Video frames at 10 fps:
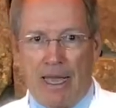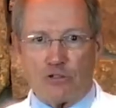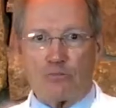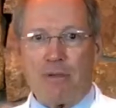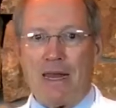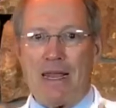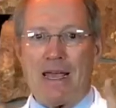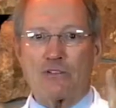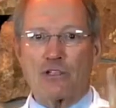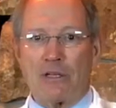As
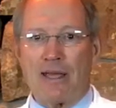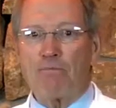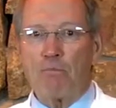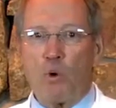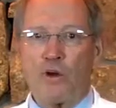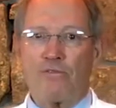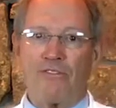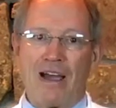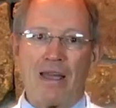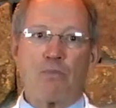many as
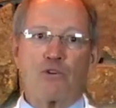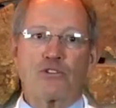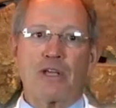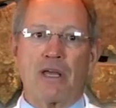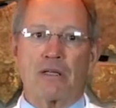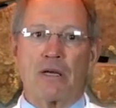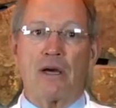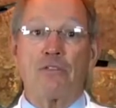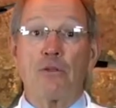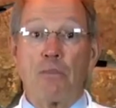11.5%
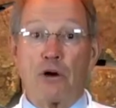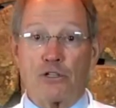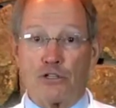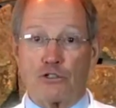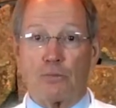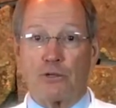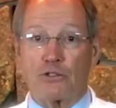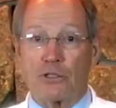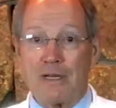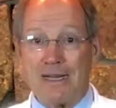of the
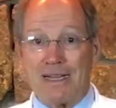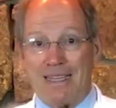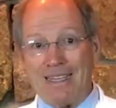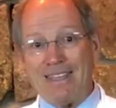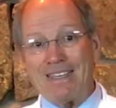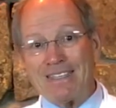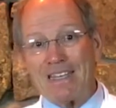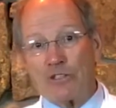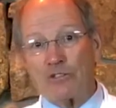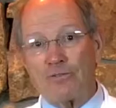participants in the
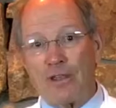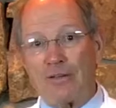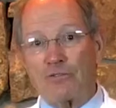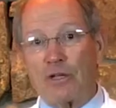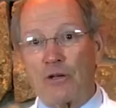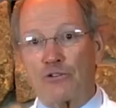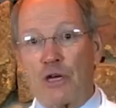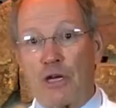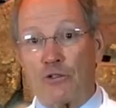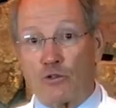intensive lifestyle
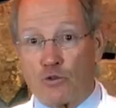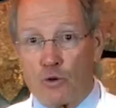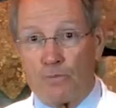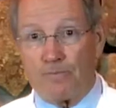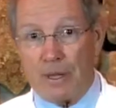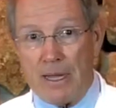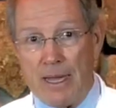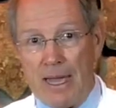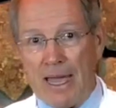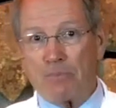change group
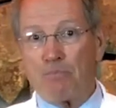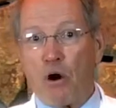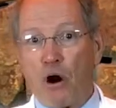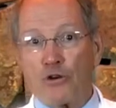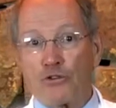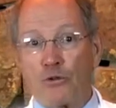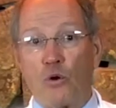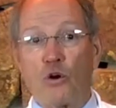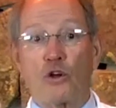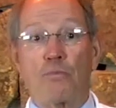had
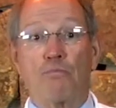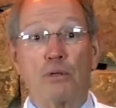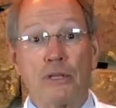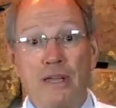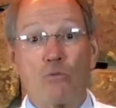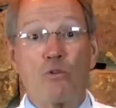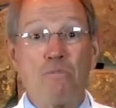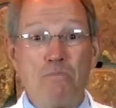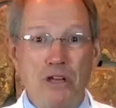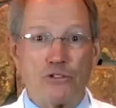partial or complete
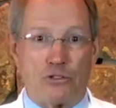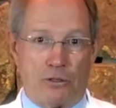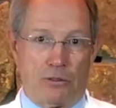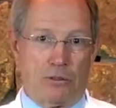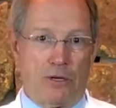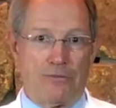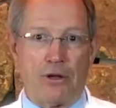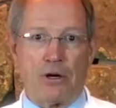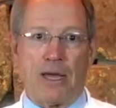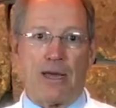remission of
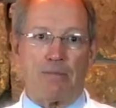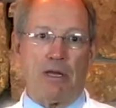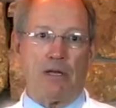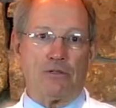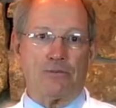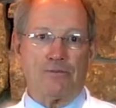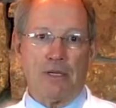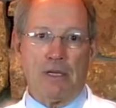their diabetes.